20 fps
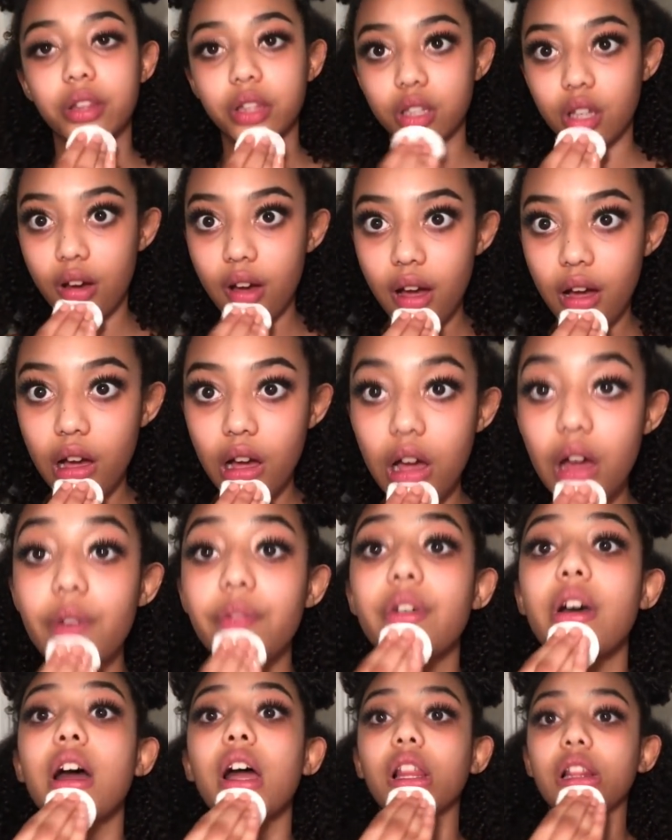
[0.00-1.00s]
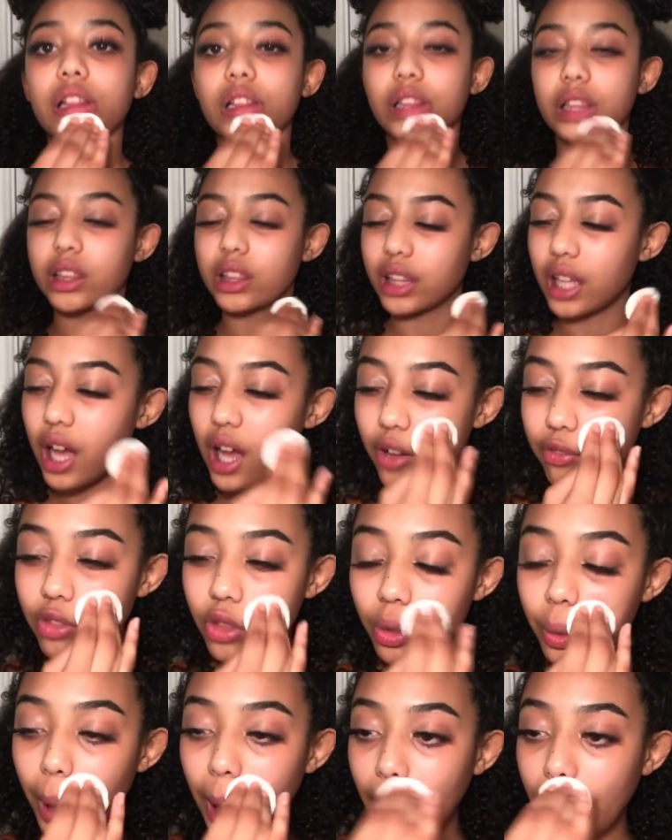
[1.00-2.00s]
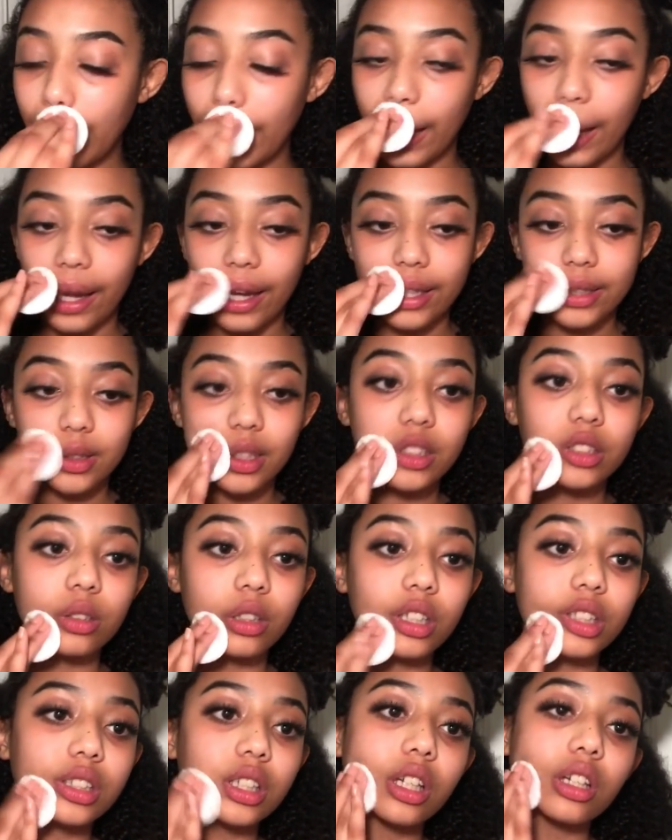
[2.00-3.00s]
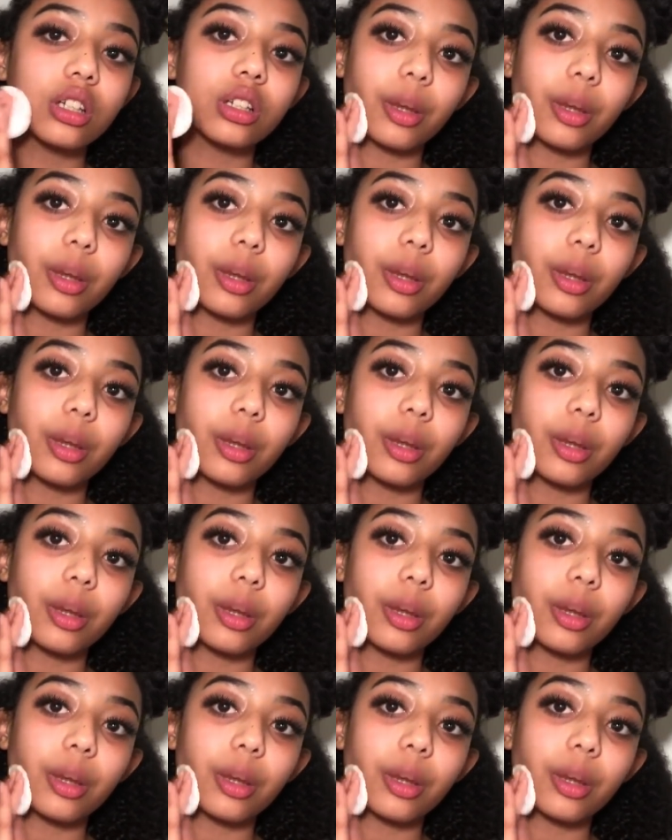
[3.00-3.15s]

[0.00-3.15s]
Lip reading: love the way it hydrates my skin.